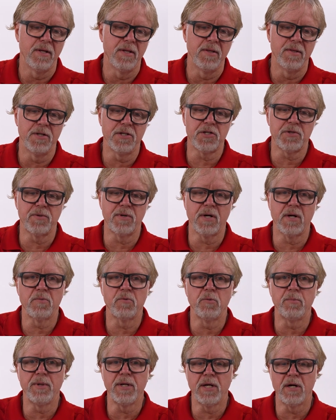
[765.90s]
This trigger
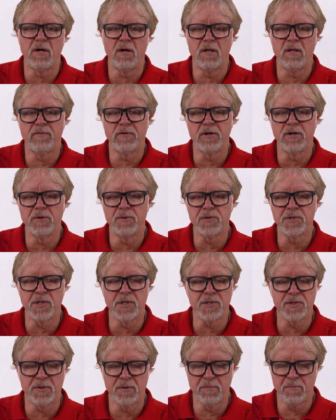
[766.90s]
will be in all of our new
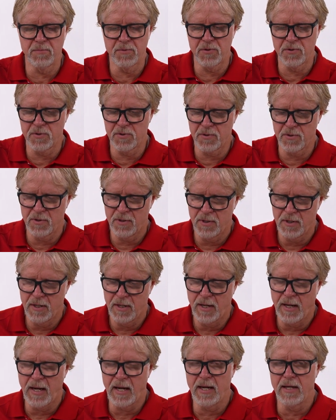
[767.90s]
systems,
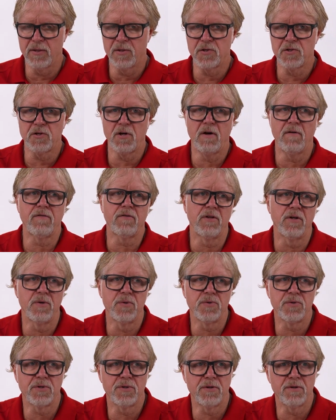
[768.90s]
and the soft
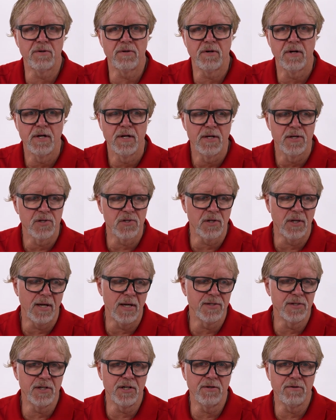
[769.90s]
closer
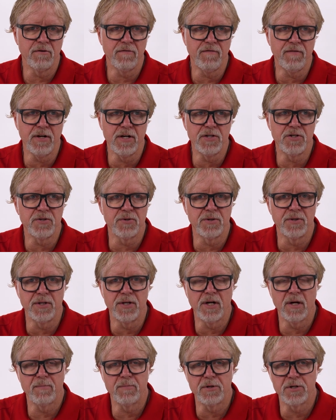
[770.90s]
slides into a feature in
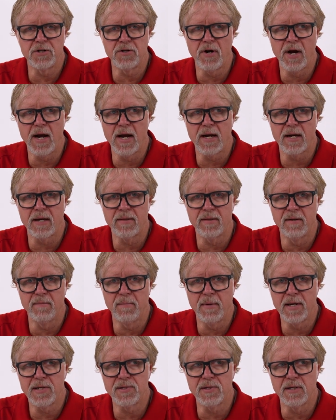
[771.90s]
the upper track that
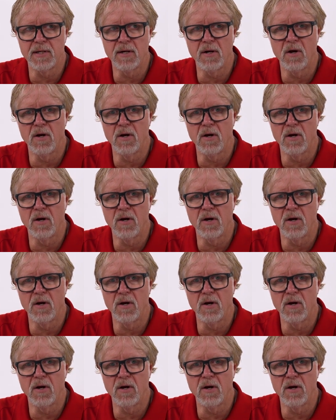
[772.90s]
makes it